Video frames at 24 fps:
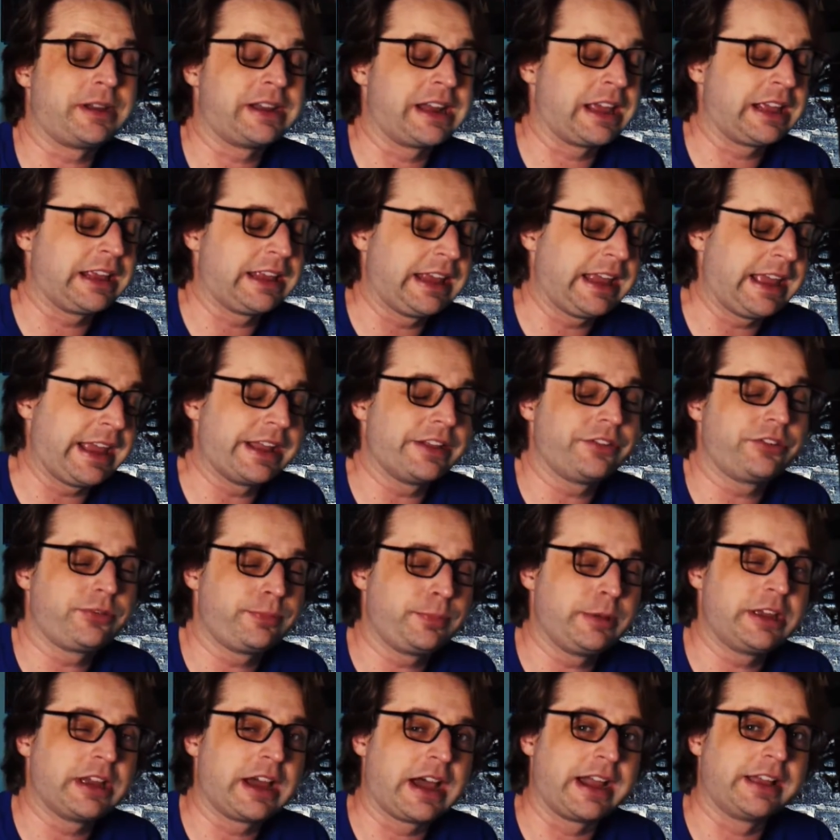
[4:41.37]
and I can't
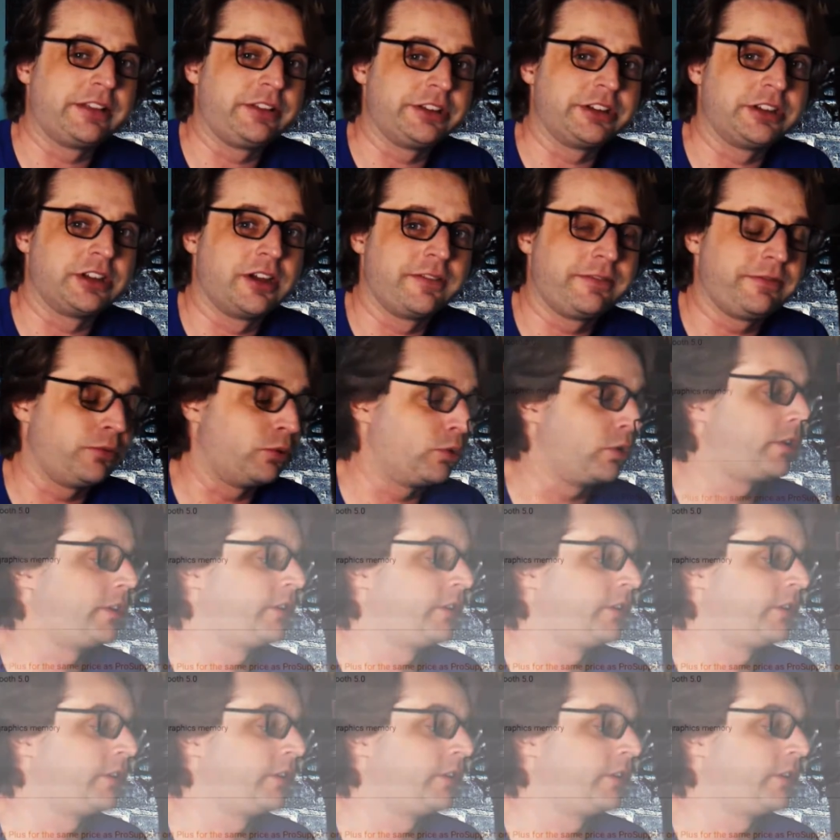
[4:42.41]
speak highly enough for